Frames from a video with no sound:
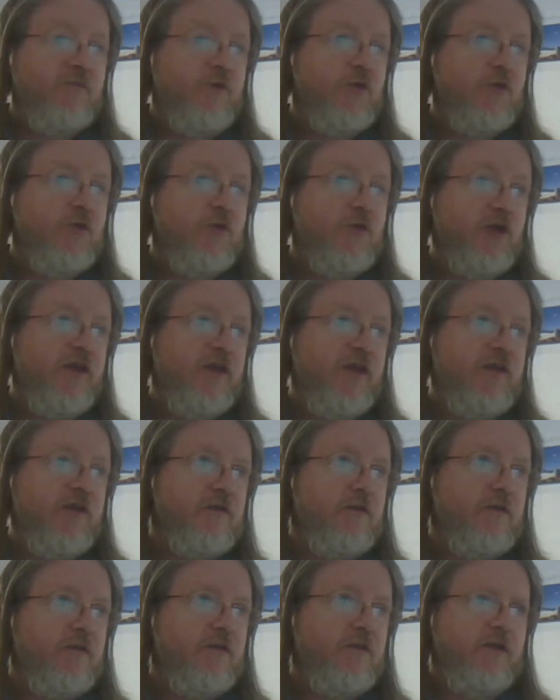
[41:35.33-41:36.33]

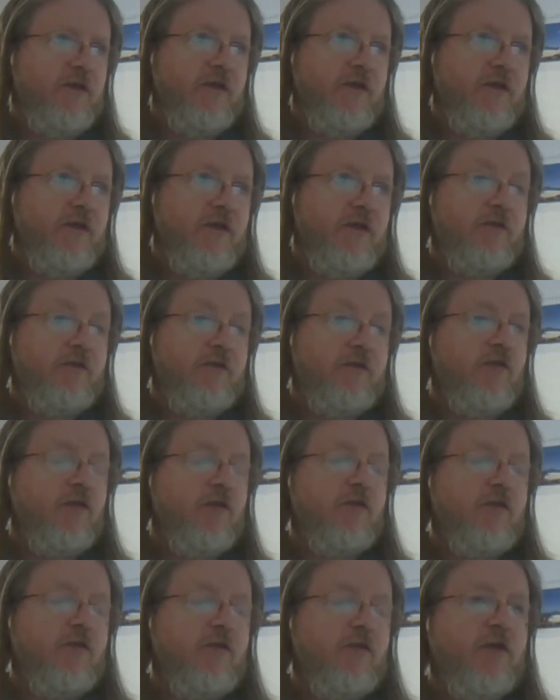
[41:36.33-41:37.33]
the
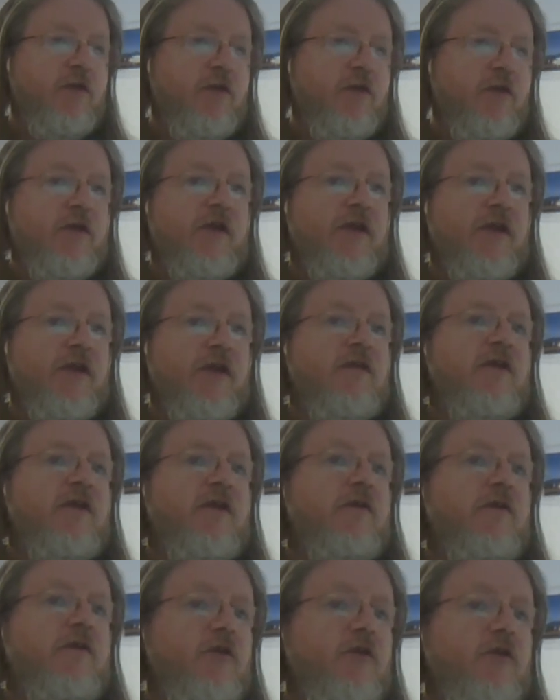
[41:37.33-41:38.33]
whole webinar, and
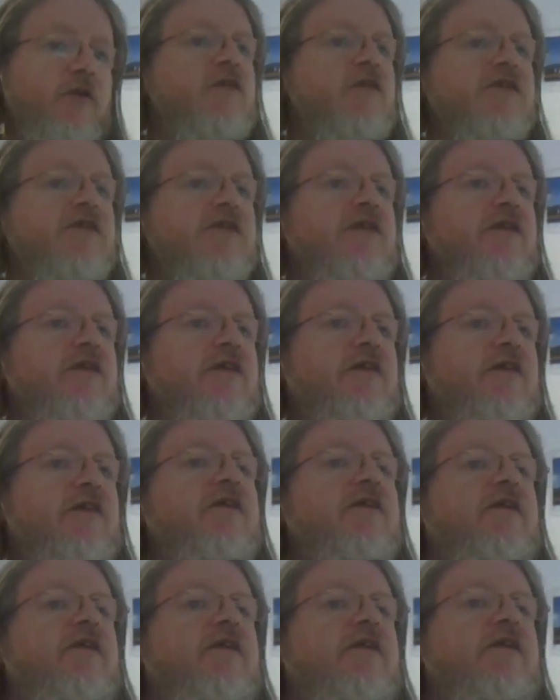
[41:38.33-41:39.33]
there you will see
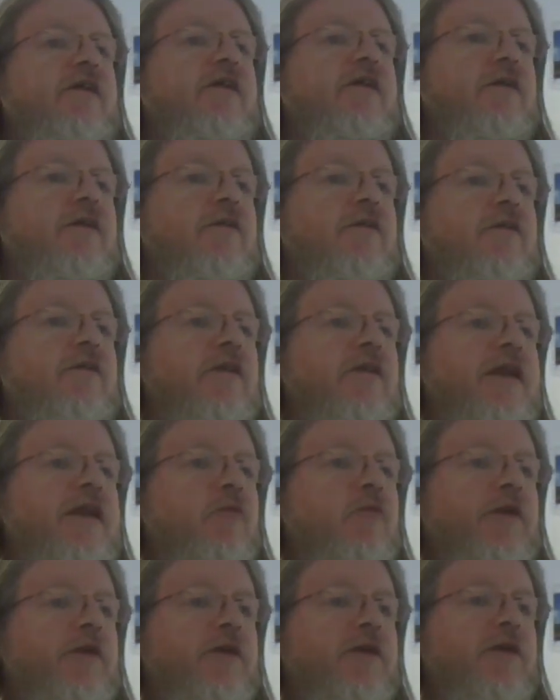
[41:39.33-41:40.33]
the
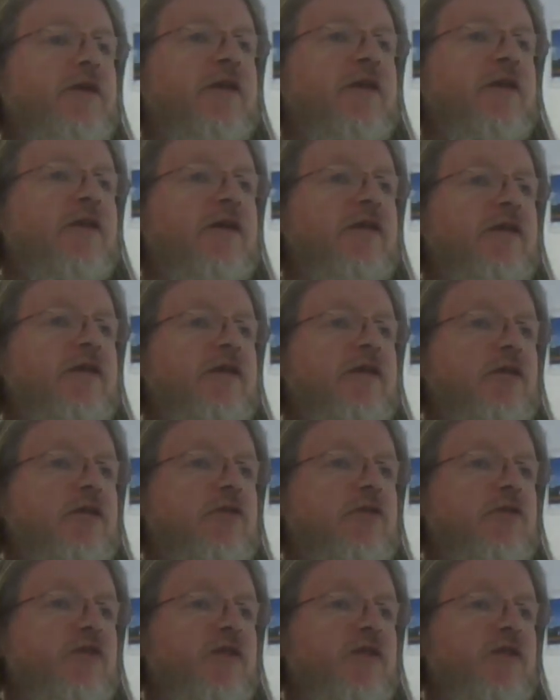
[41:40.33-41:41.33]
link where you can
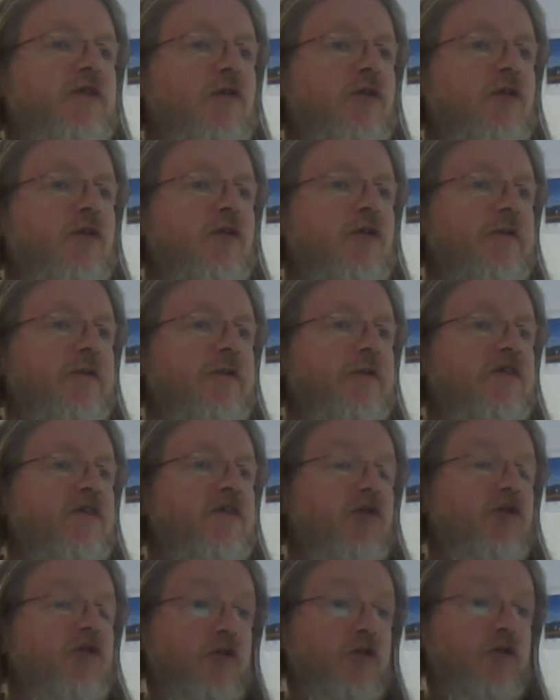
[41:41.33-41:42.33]
download this
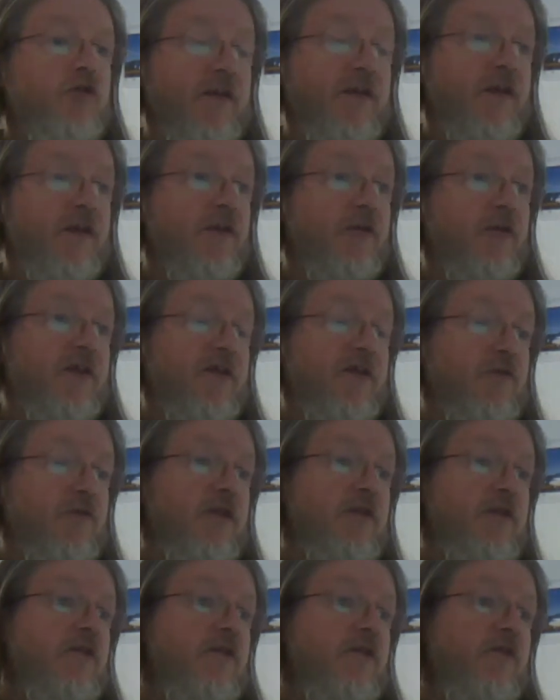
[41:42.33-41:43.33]
short handout, as
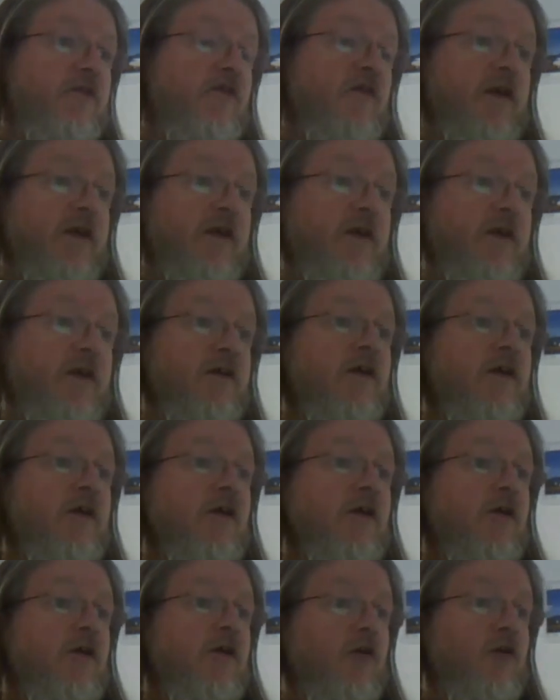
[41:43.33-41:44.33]
well find
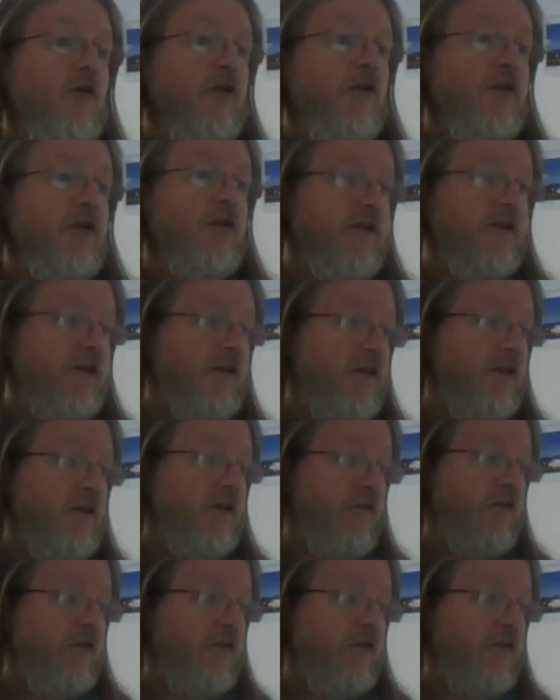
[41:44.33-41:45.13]
all the